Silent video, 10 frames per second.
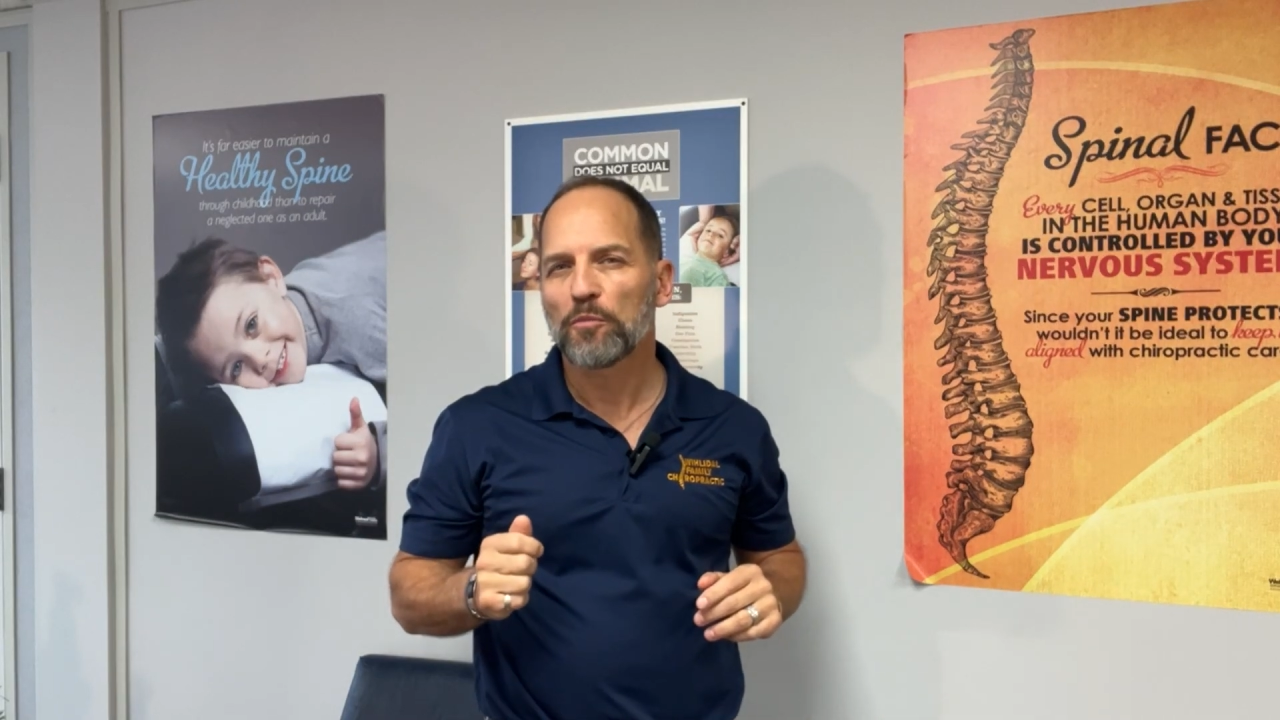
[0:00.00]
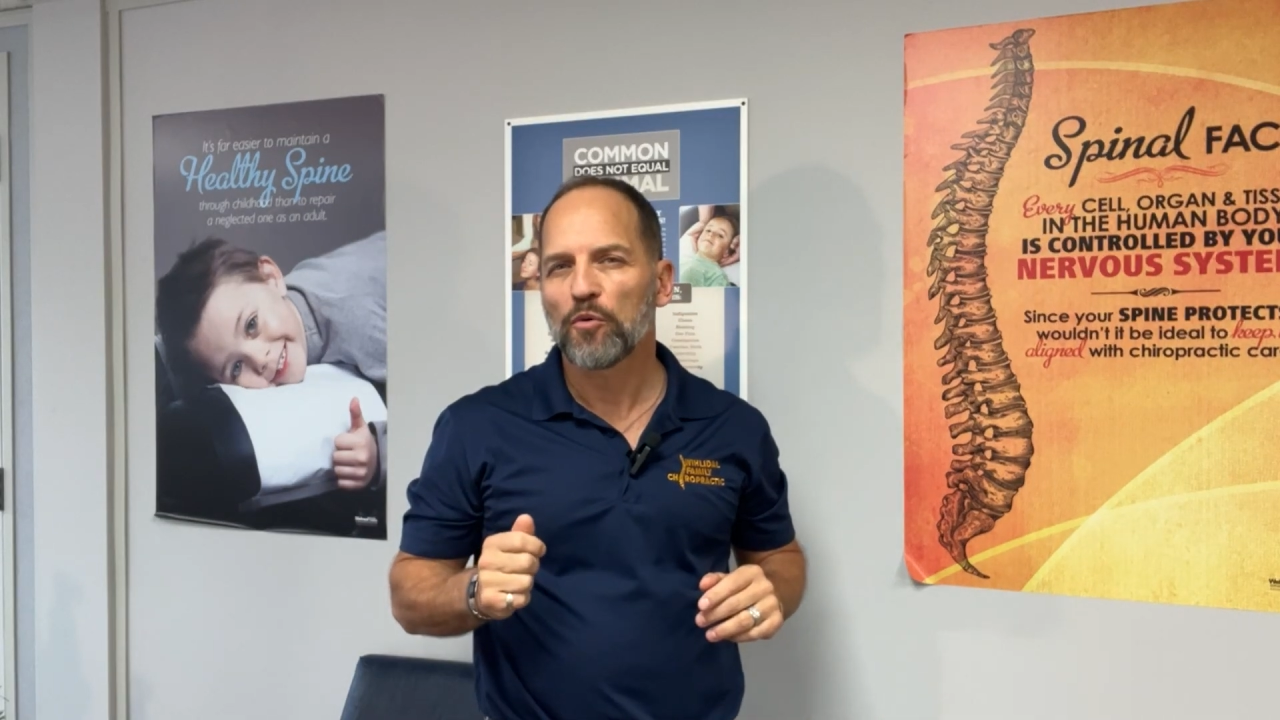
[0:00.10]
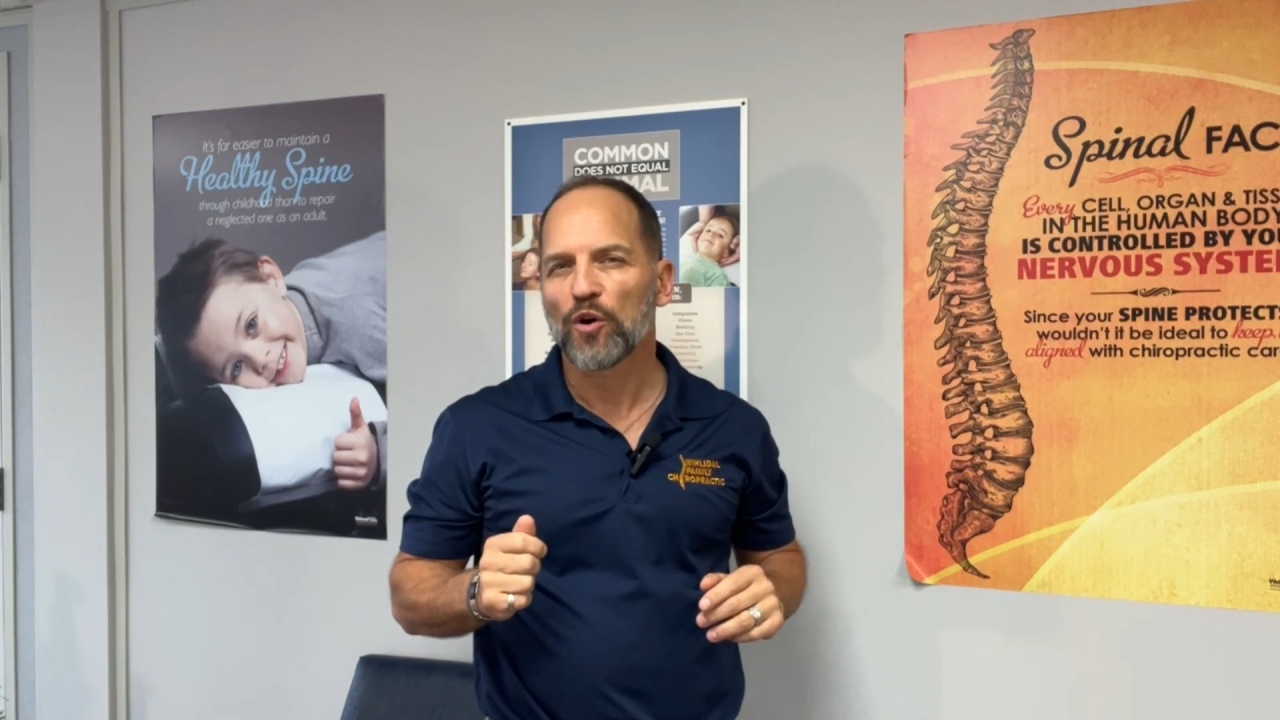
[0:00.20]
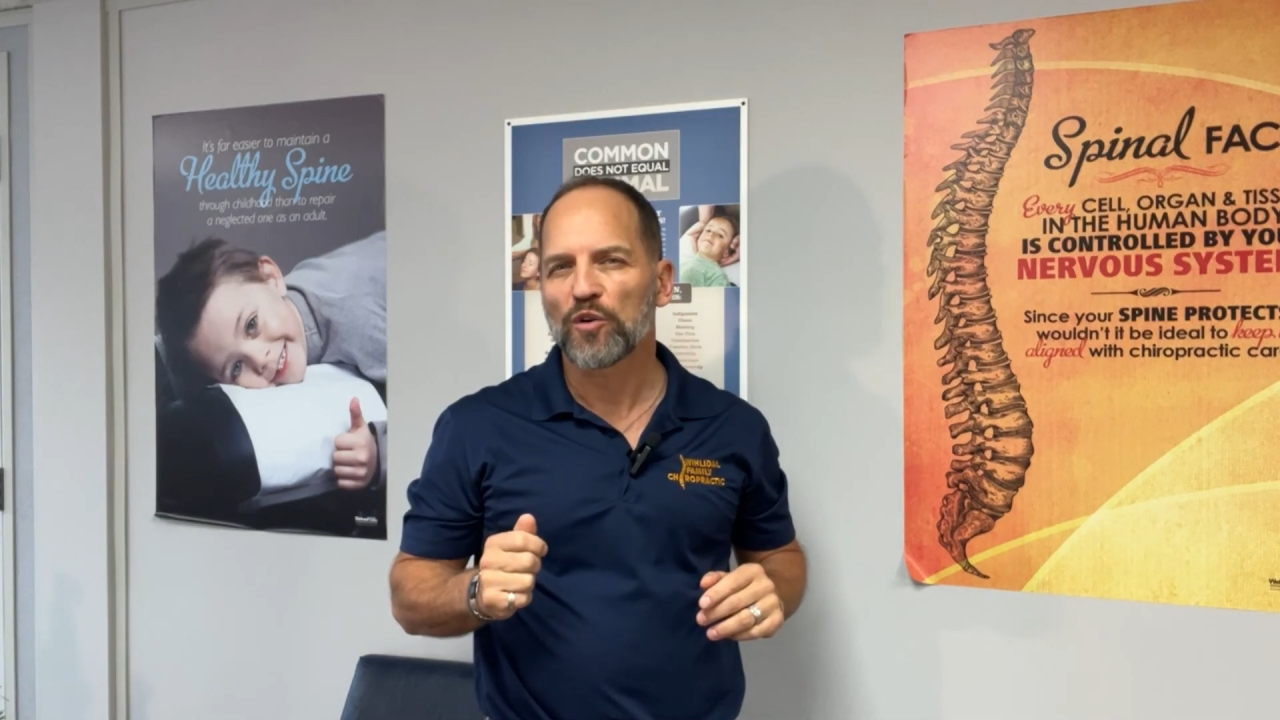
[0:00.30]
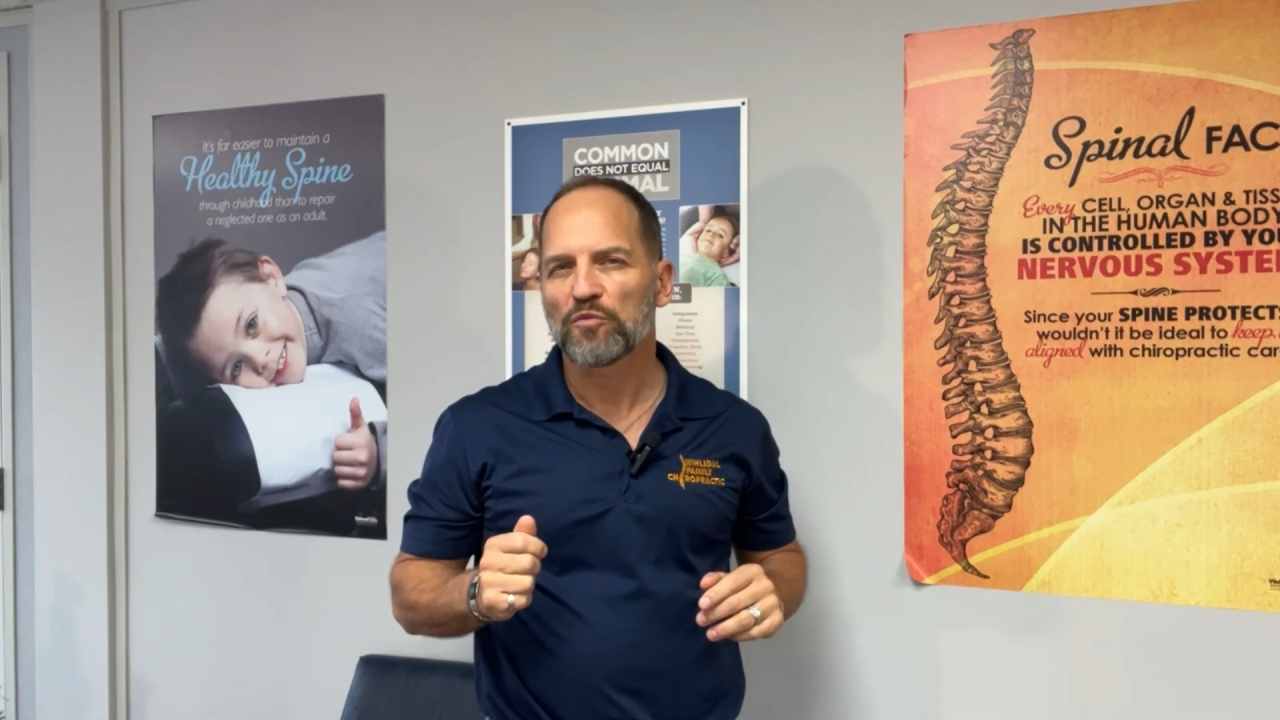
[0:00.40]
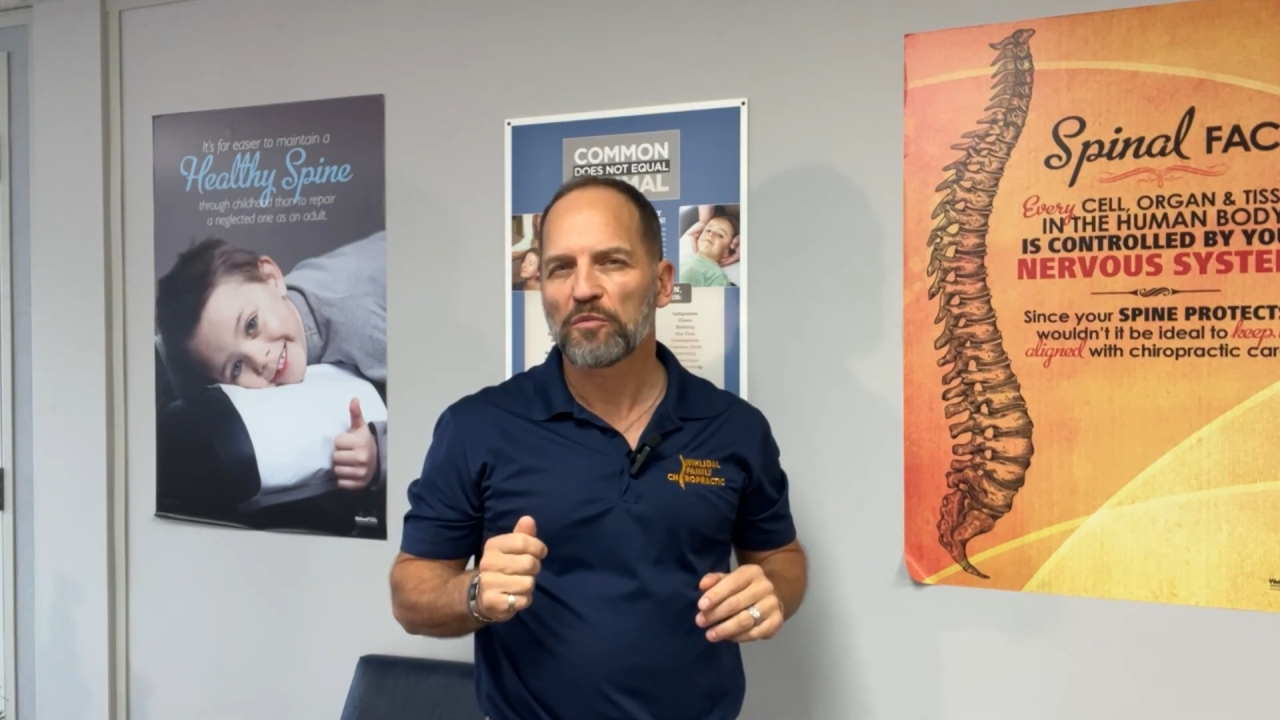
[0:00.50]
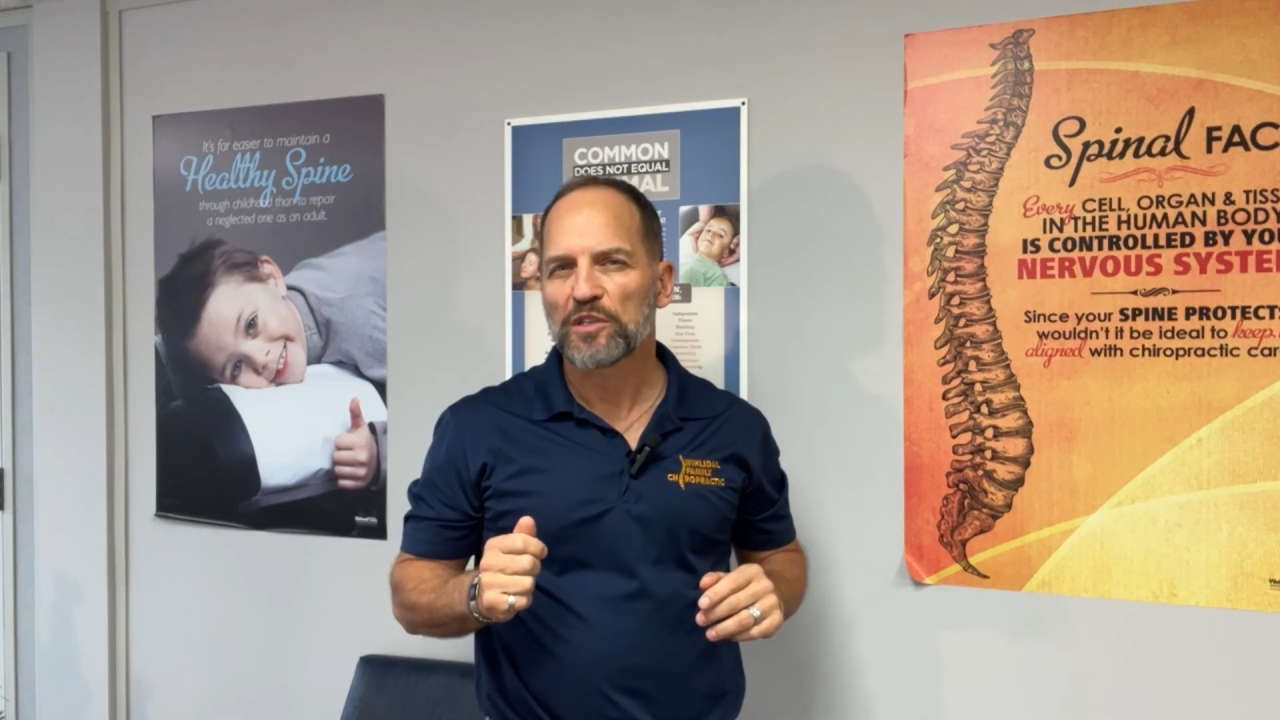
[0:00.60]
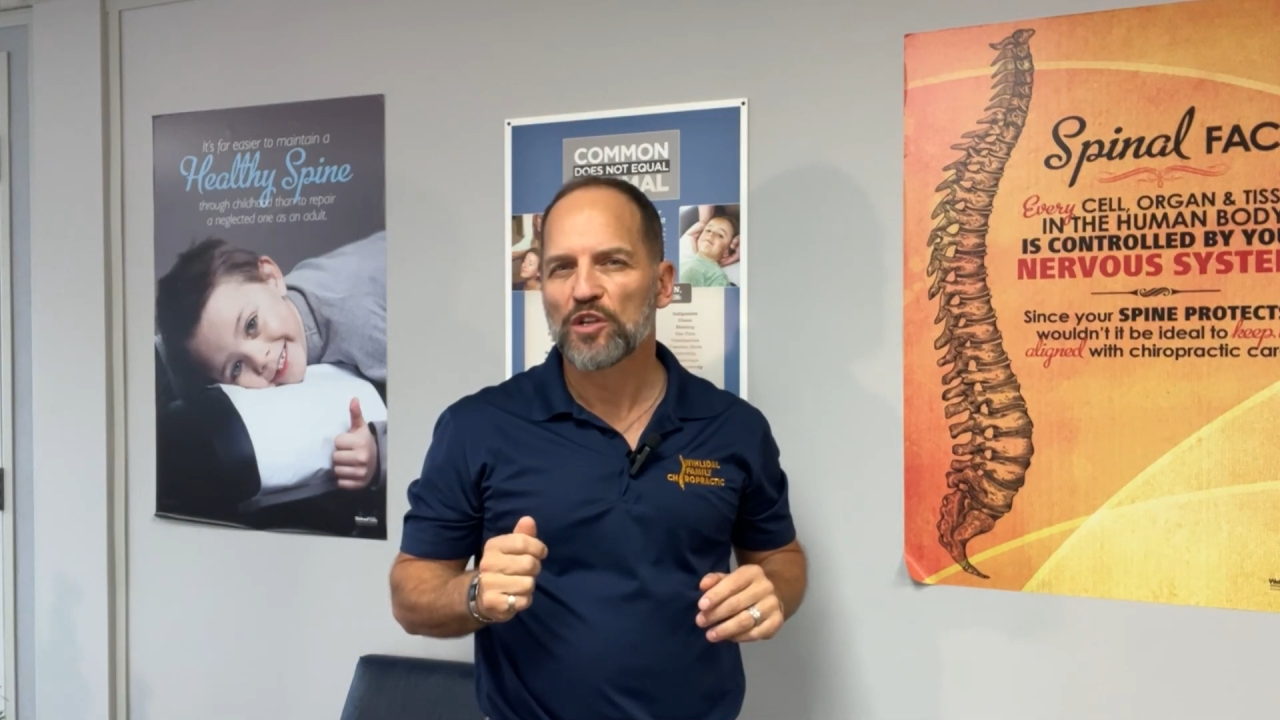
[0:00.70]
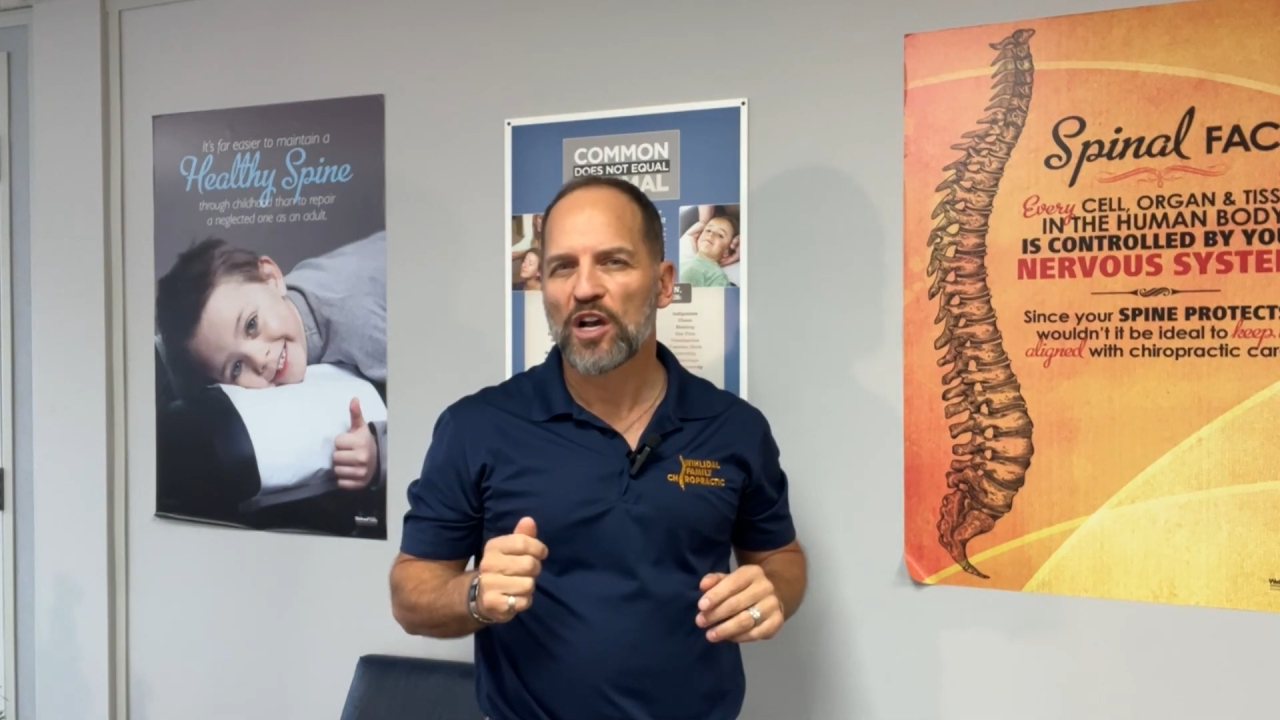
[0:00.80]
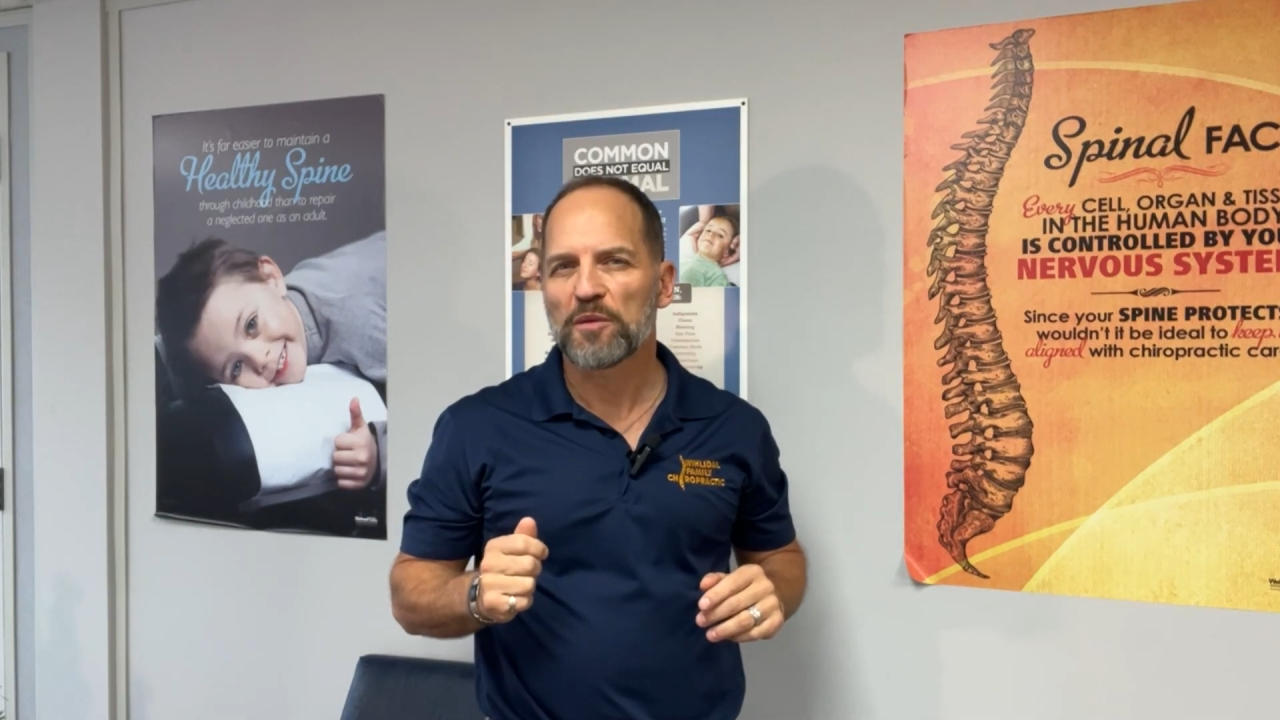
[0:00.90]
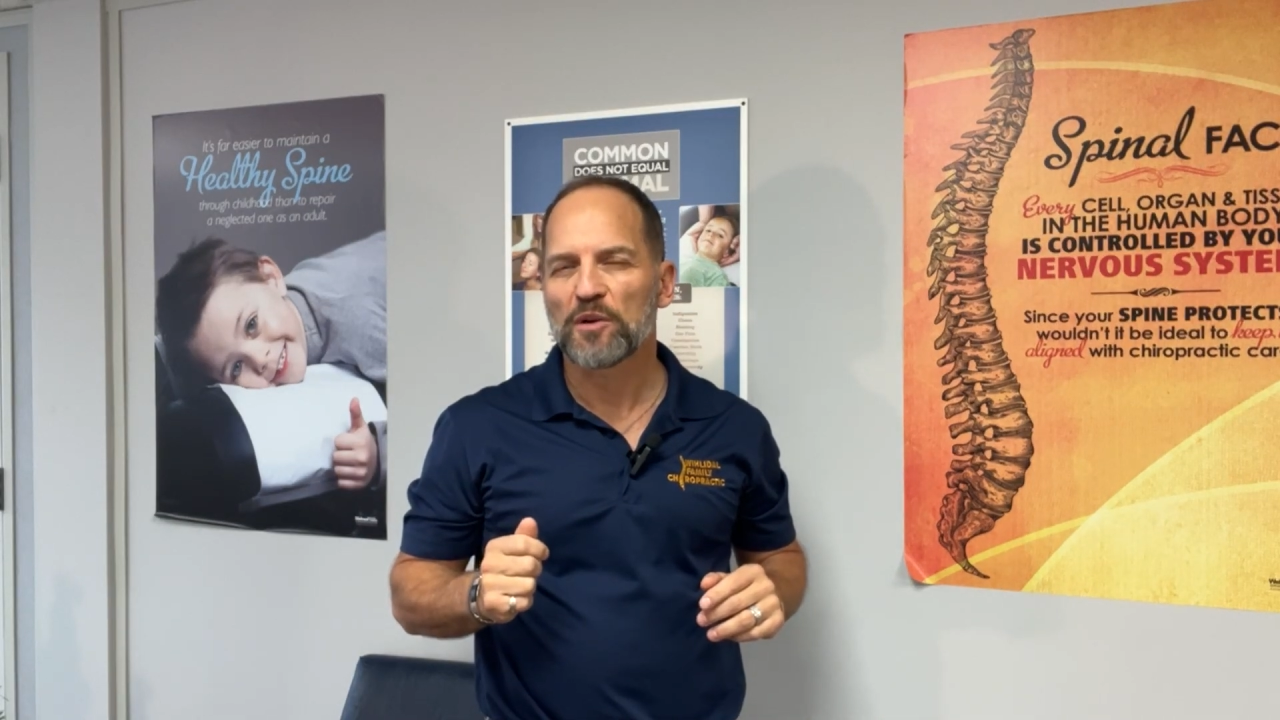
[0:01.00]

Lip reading: important when we talk